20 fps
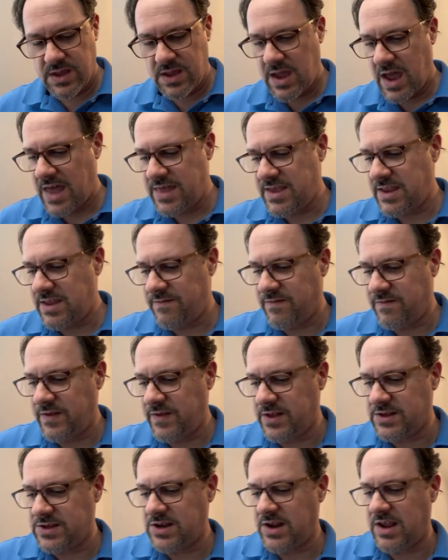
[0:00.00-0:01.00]
think if
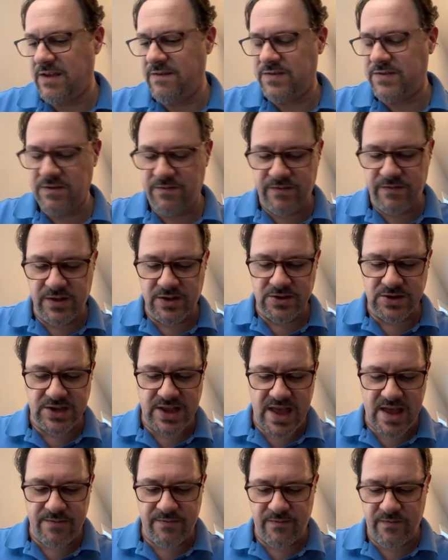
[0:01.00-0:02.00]
the filler
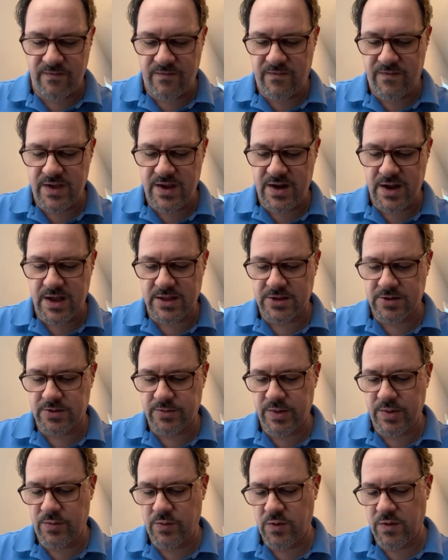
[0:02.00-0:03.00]
tab fit a little
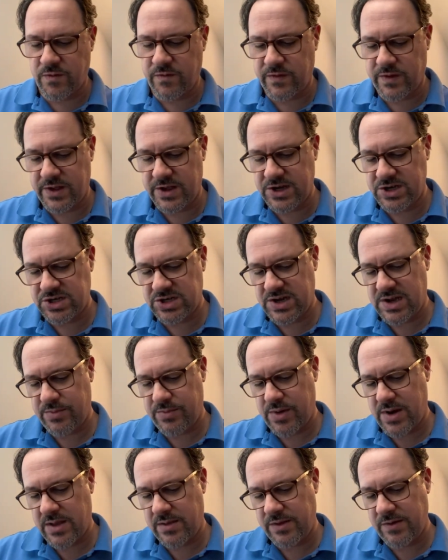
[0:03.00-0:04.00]
bit more flush, I'd
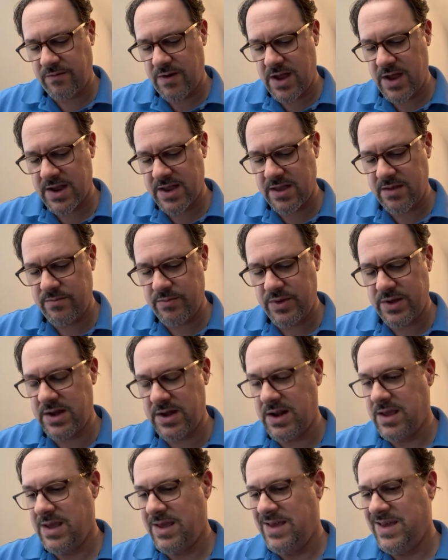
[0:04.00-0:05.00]
probably rock it, but
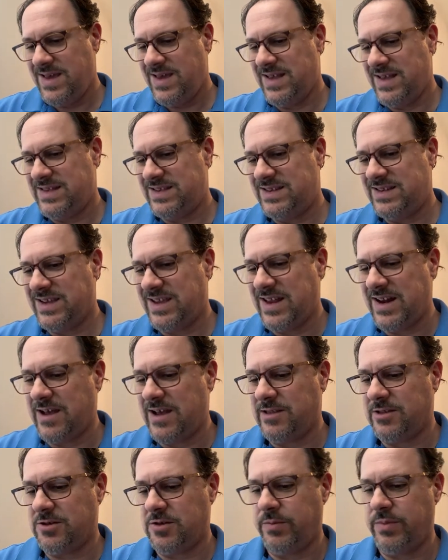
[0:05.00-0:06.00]
it's sticking out
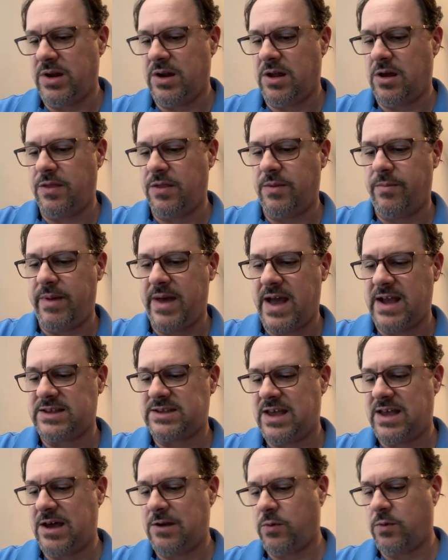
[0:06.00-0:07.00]
a little bit on the back
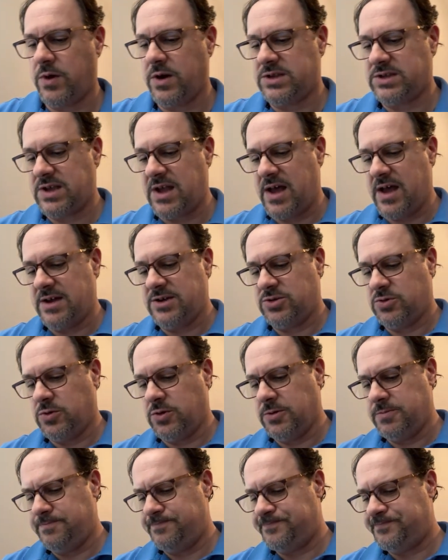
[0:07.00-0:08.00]
side where it's
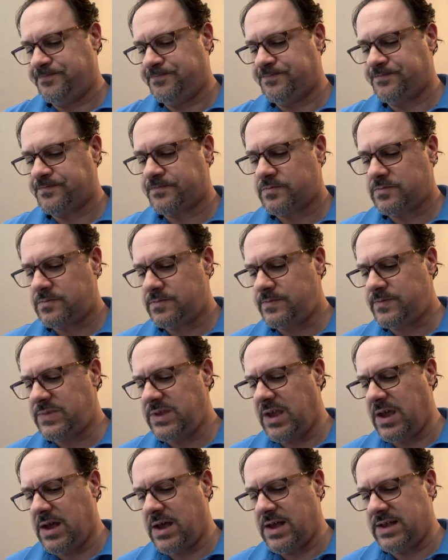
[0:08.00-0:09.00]
contoured.
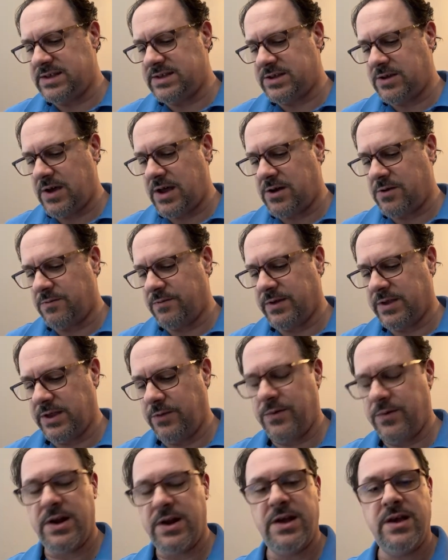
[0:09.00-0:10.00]
So I don't really
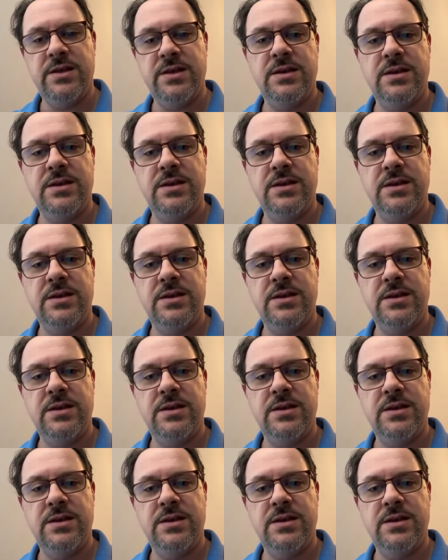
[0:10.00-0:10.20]
want to